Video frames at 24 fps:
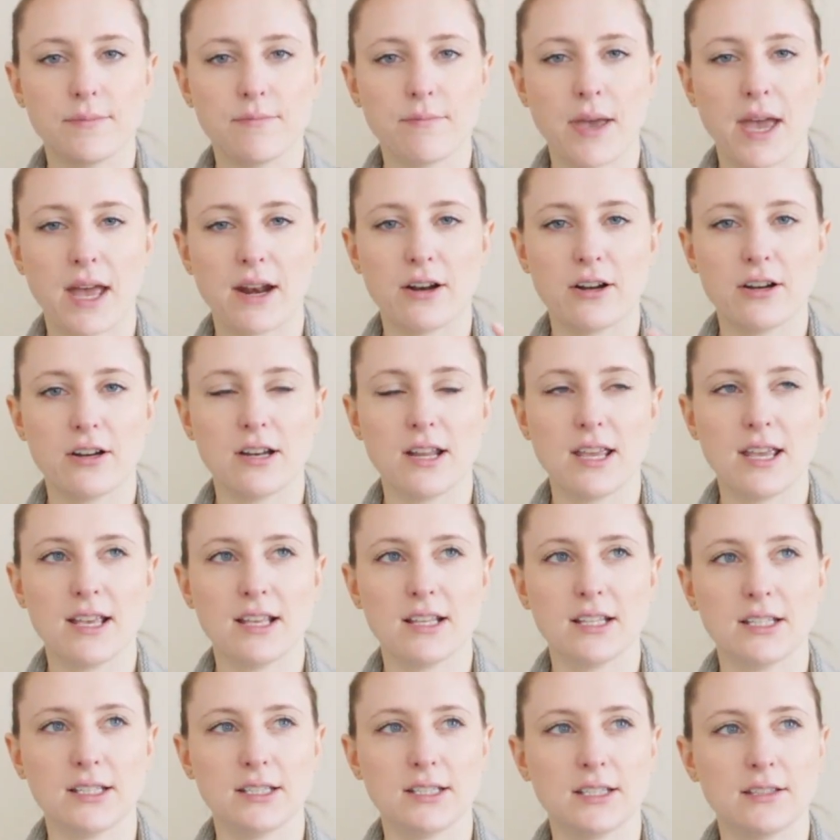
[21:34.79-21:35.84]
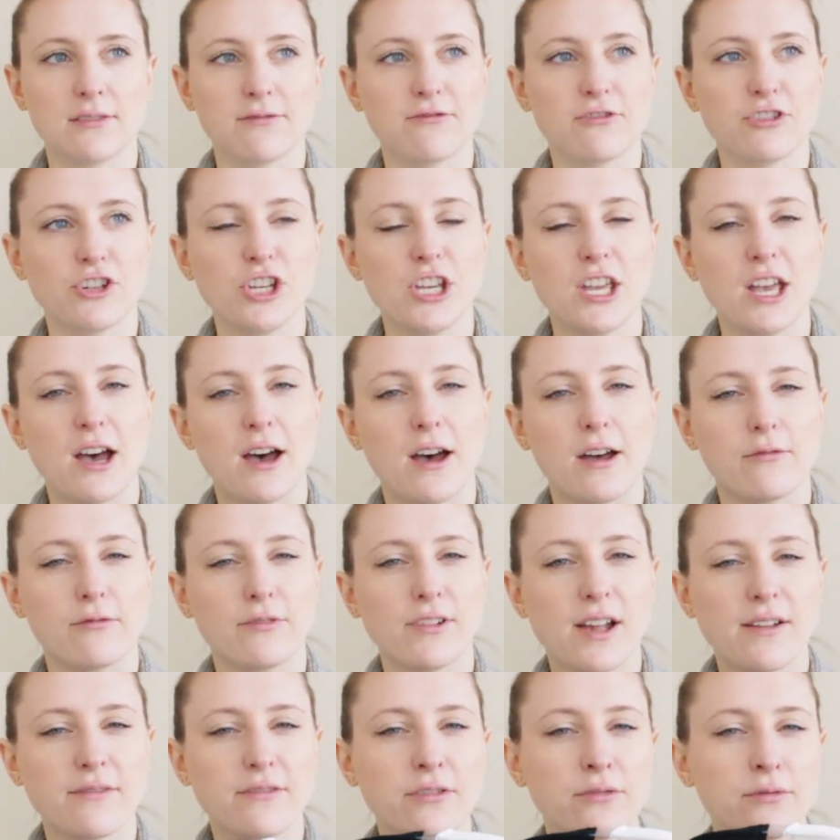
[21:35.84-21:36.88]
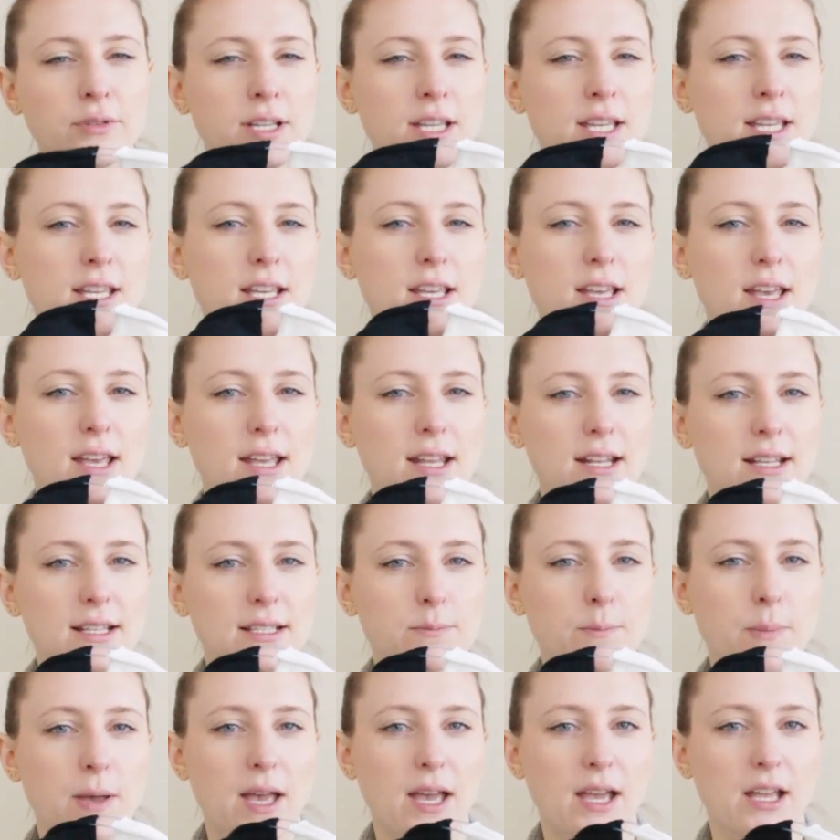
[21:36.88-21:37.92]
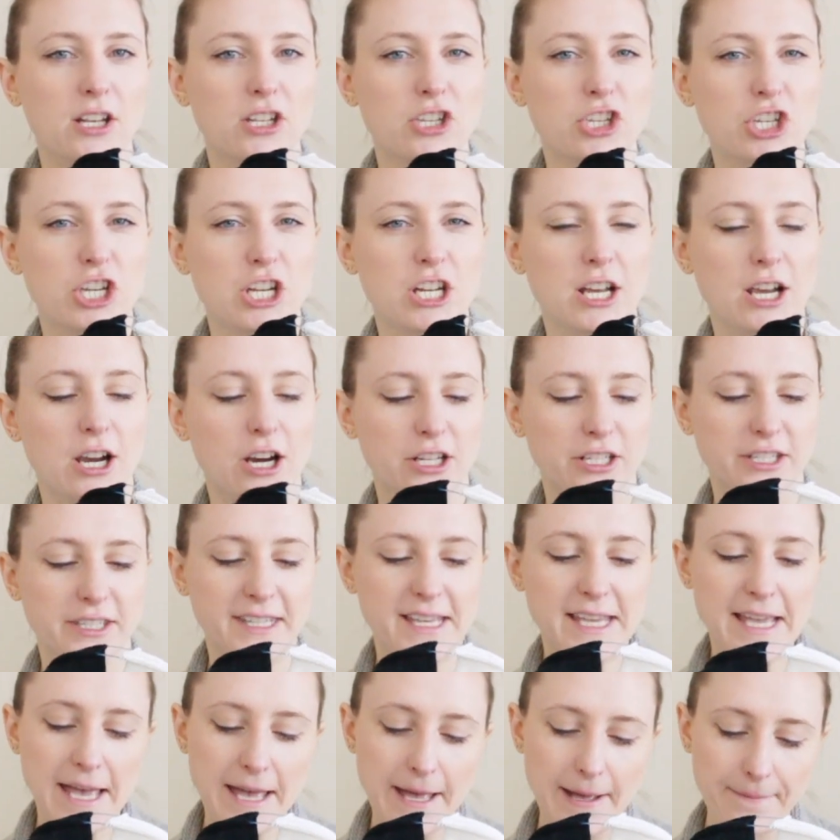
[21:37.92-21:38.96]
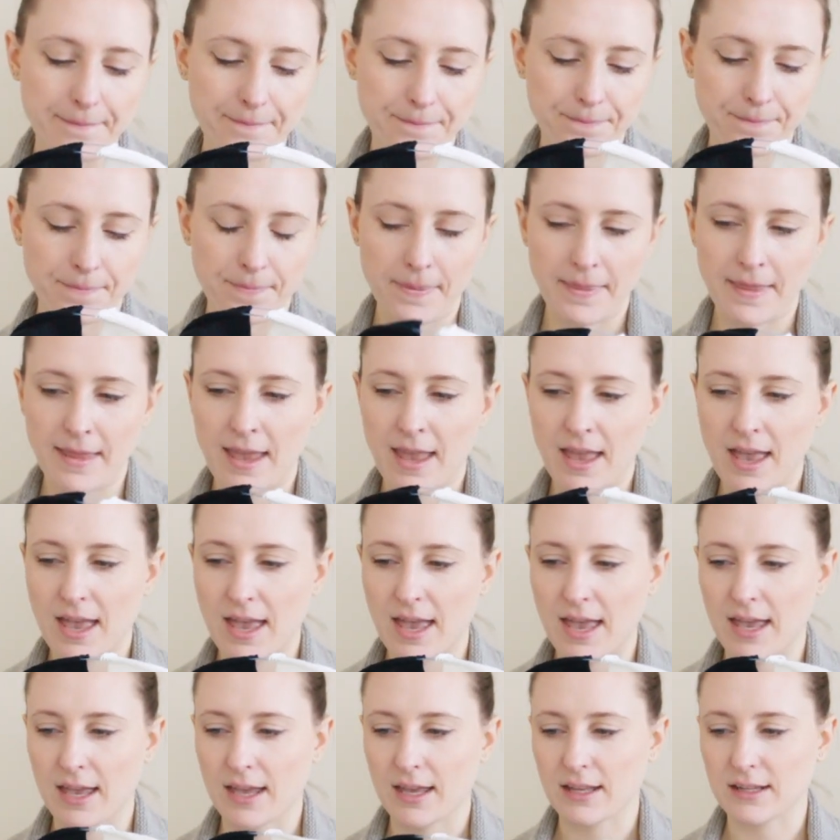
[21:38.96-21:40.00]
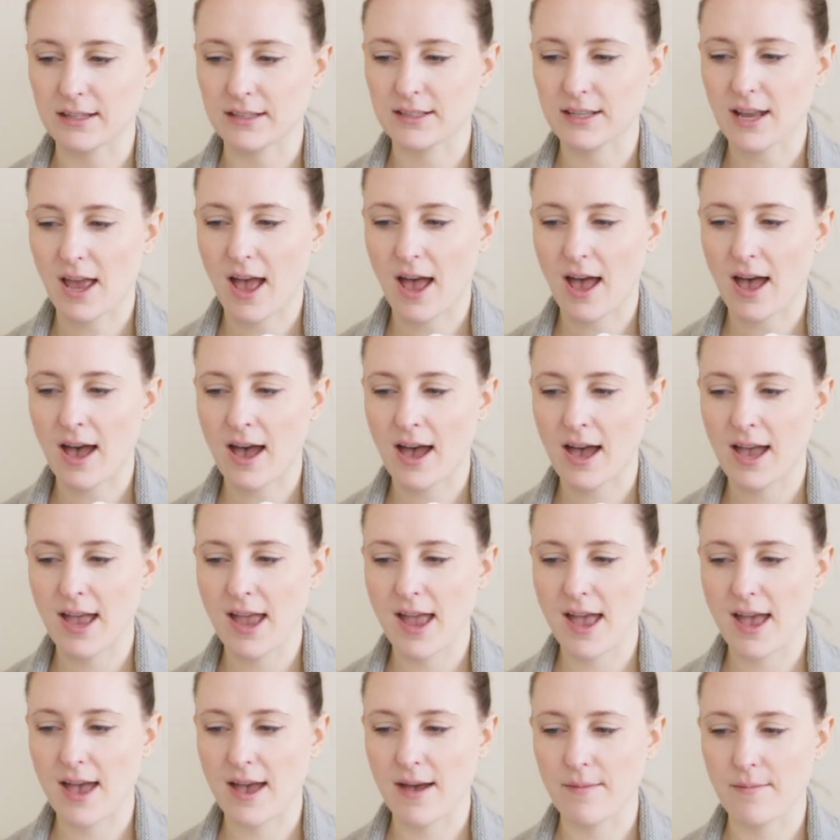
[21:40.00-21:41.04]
Pattern is free on Ravelry. It is by Gina Garcia, and I